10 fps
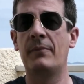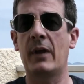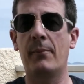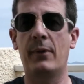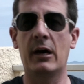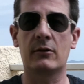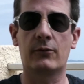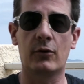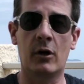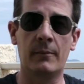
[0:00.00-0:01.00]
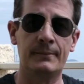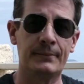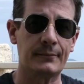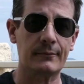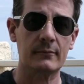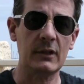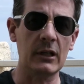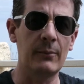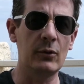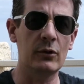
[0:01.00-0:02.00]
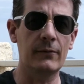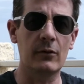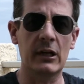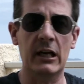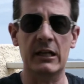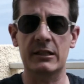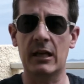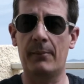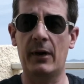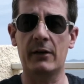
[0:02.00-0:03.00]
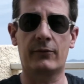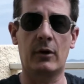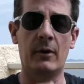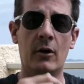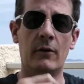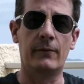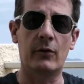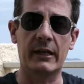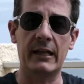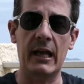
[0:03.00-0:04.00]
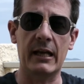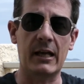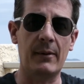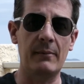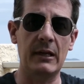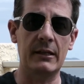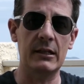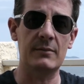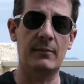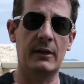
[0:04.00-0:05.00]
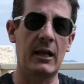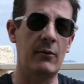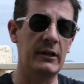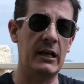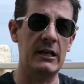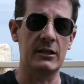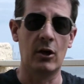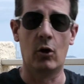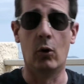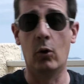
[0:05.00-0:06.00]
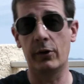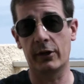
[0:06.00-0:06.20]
apart from a beautiful glass, apart from 4K capabilities, but nowadays all the